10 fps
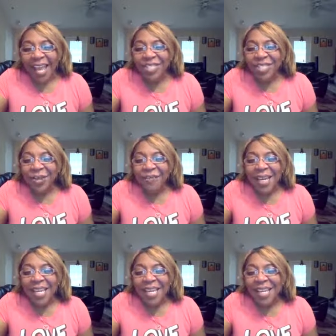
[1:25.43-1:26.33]
Hey,
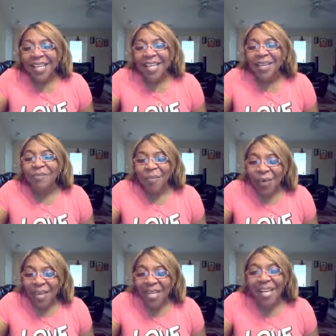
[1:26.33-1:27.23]
Sharmika, good
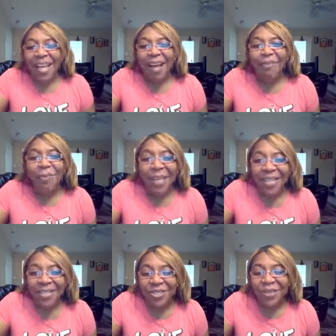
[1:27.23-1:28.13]
morning. God
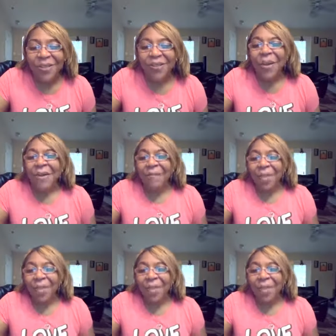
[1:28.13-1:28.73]
bless you.